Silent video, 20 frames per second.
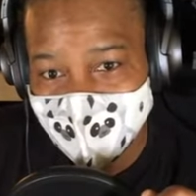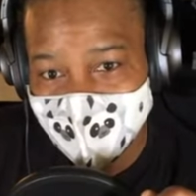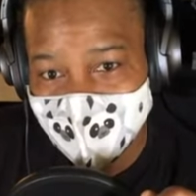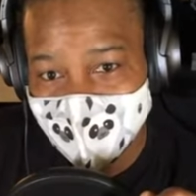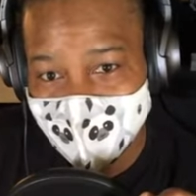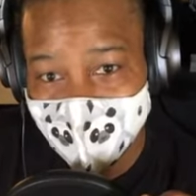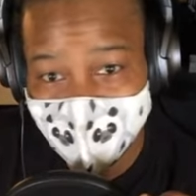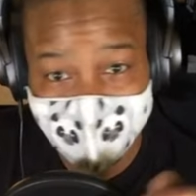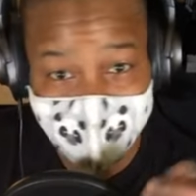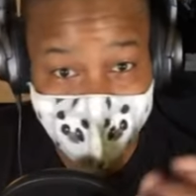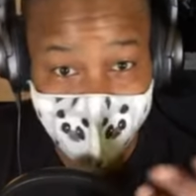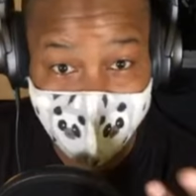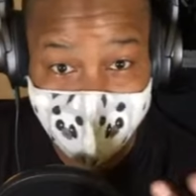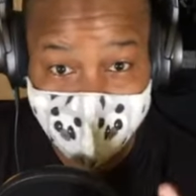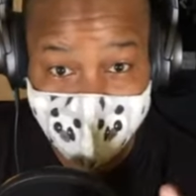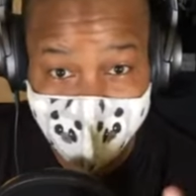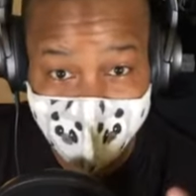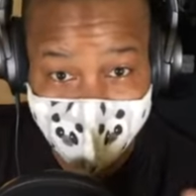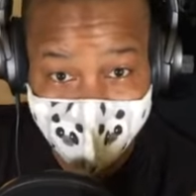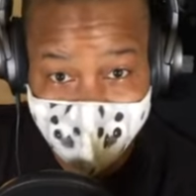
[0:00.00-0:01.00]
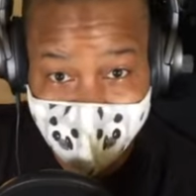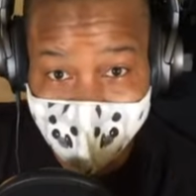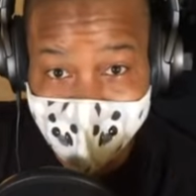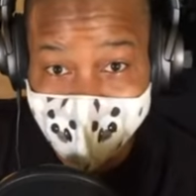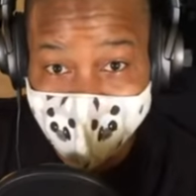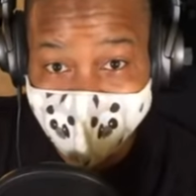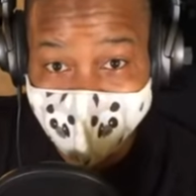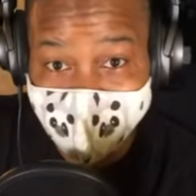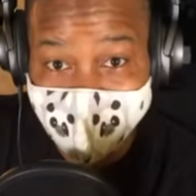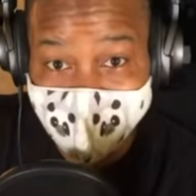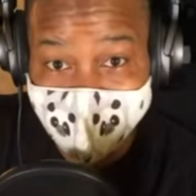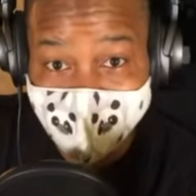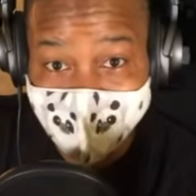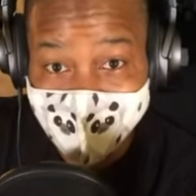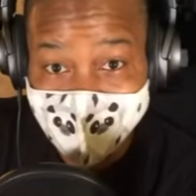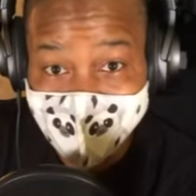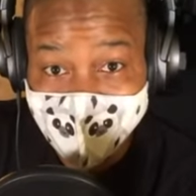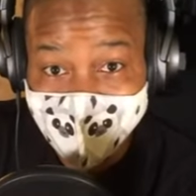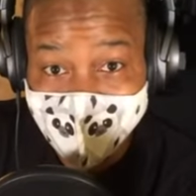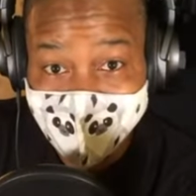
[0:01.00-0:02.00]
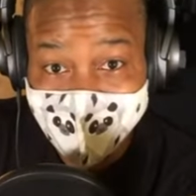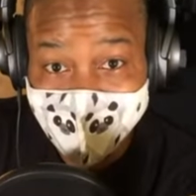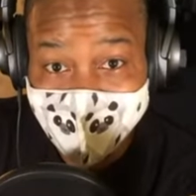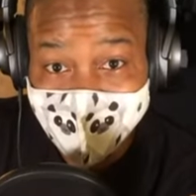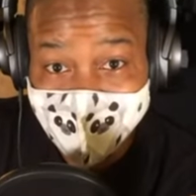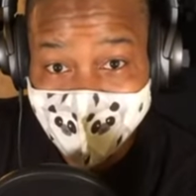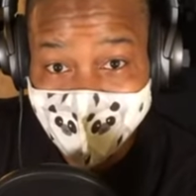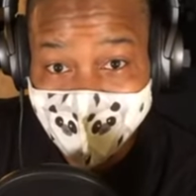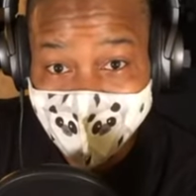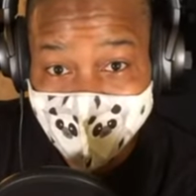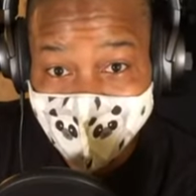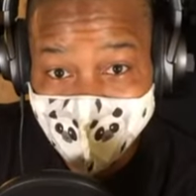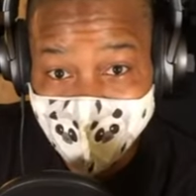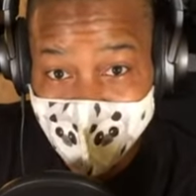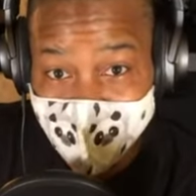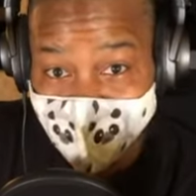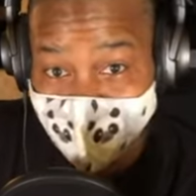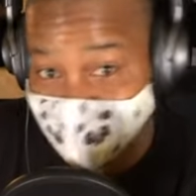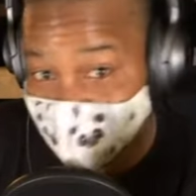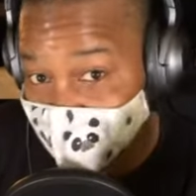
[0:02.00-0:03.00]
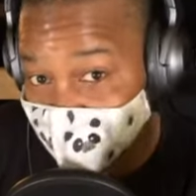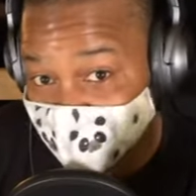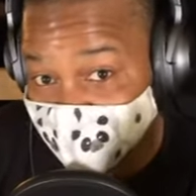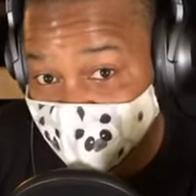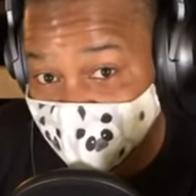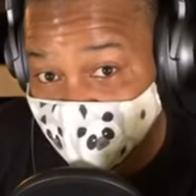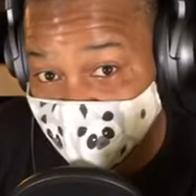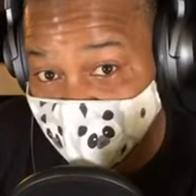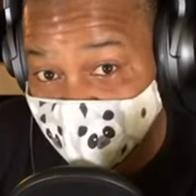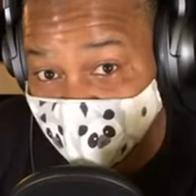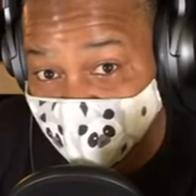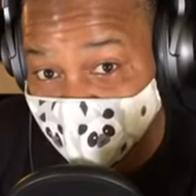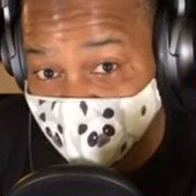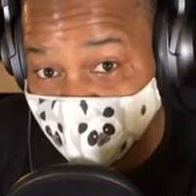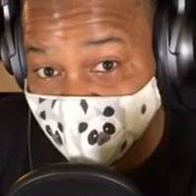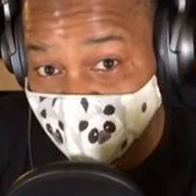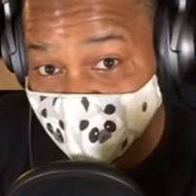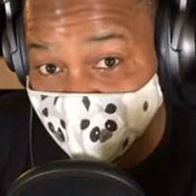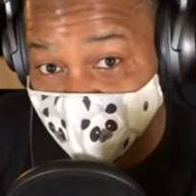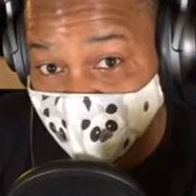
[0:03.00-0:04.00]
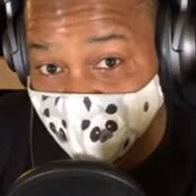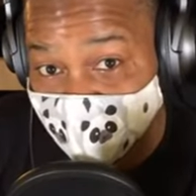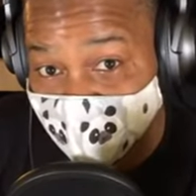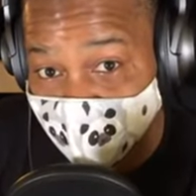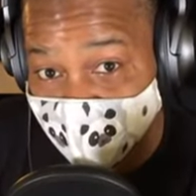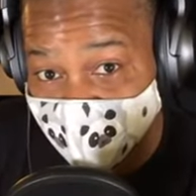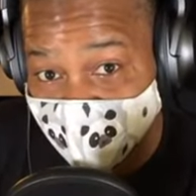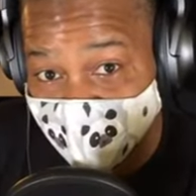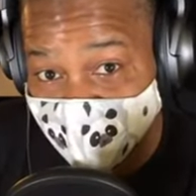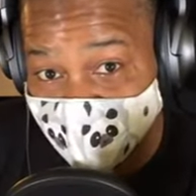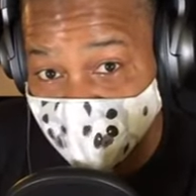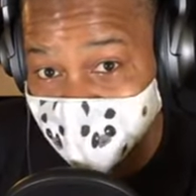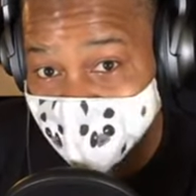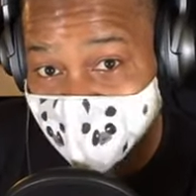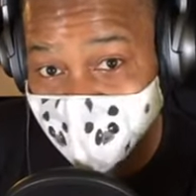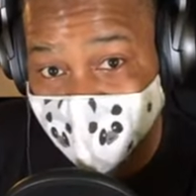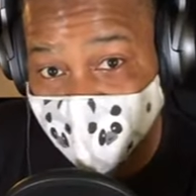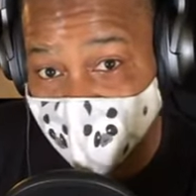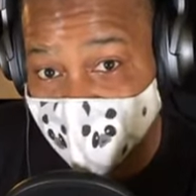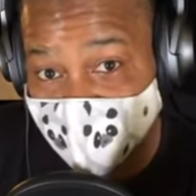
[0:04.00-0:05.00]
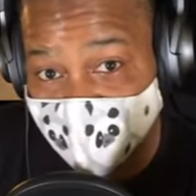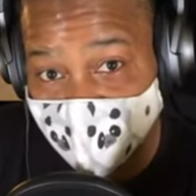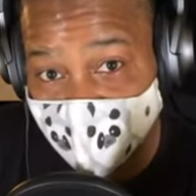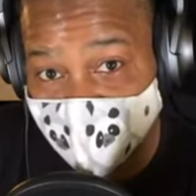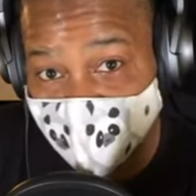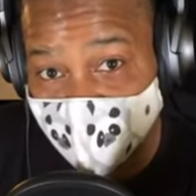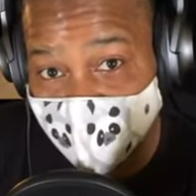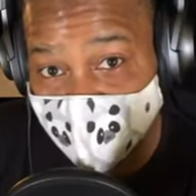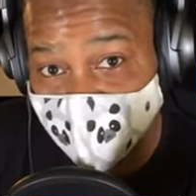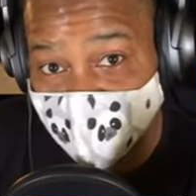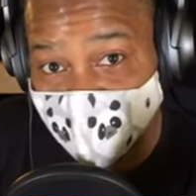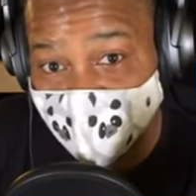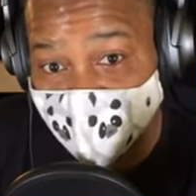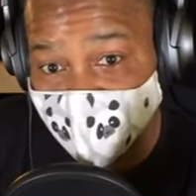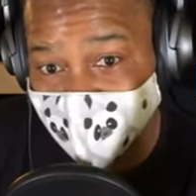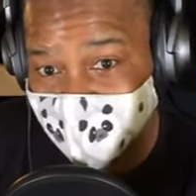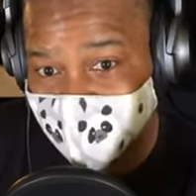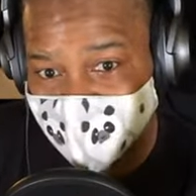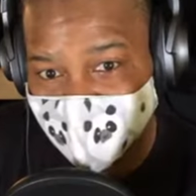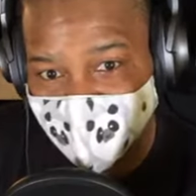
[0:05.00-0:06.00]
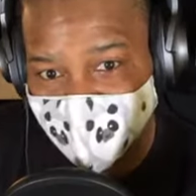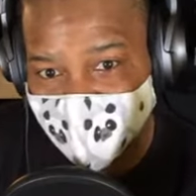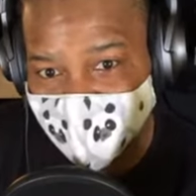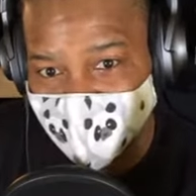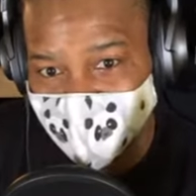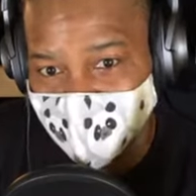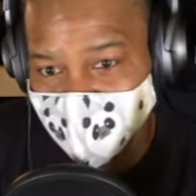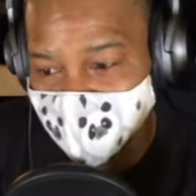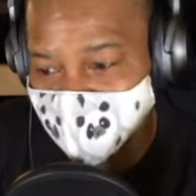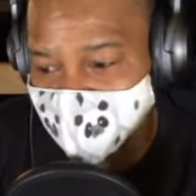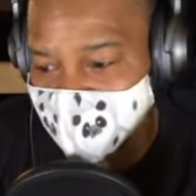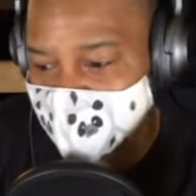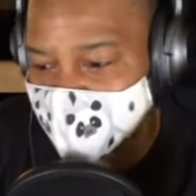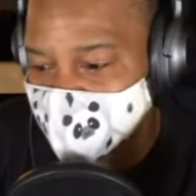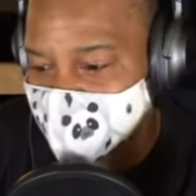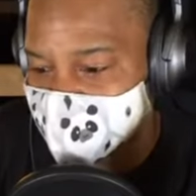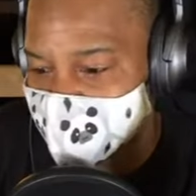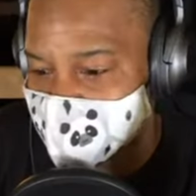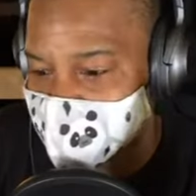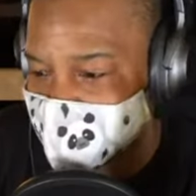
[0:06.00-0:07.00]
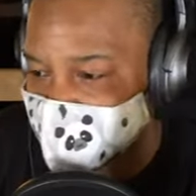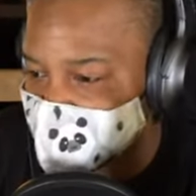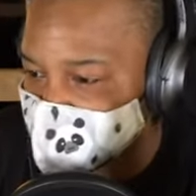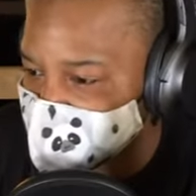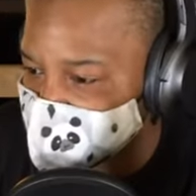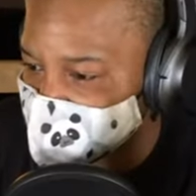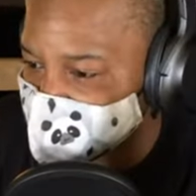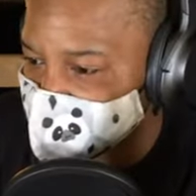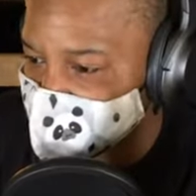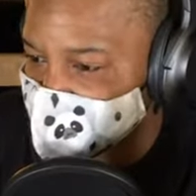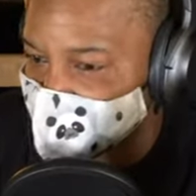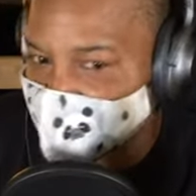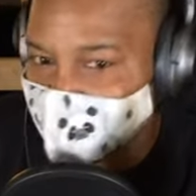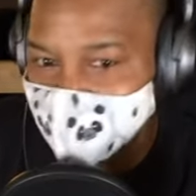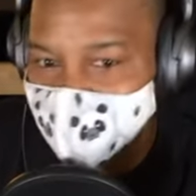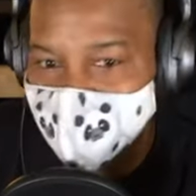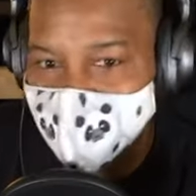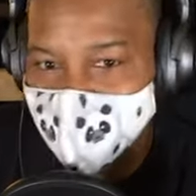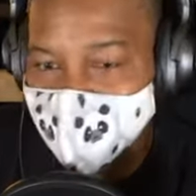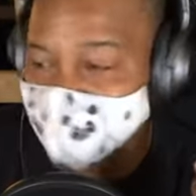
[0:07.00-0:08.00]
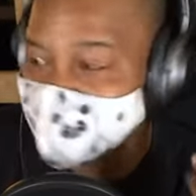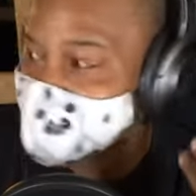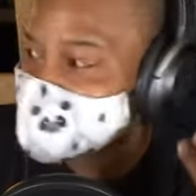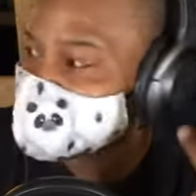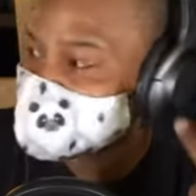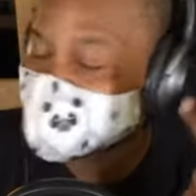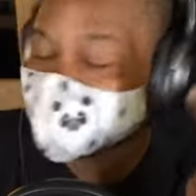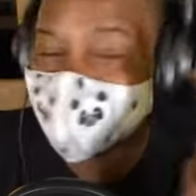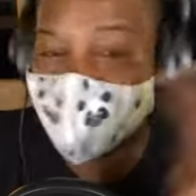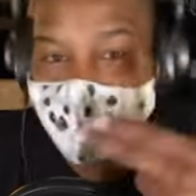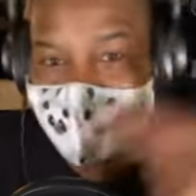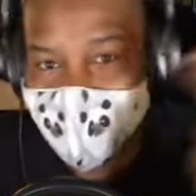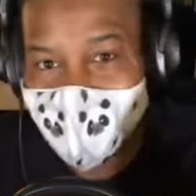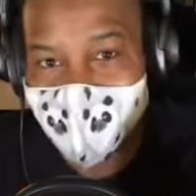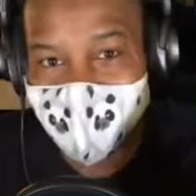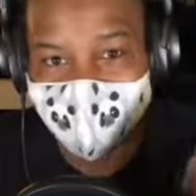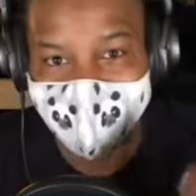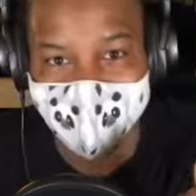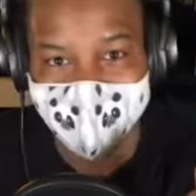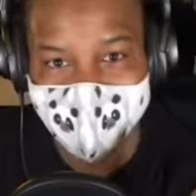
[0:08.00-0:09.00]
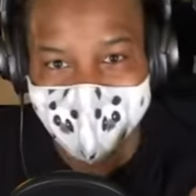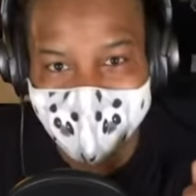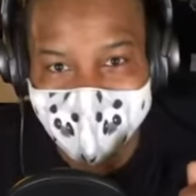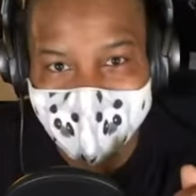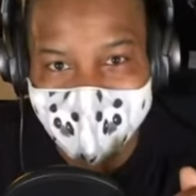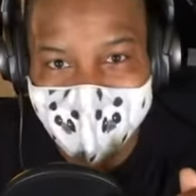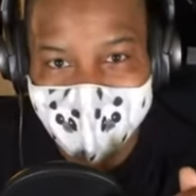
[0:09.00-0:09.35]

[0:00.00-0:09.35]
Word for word: I was also attacked by Roger, putting his hands on me. Like, dude, you don't put your hands on me. I work it. That's my office.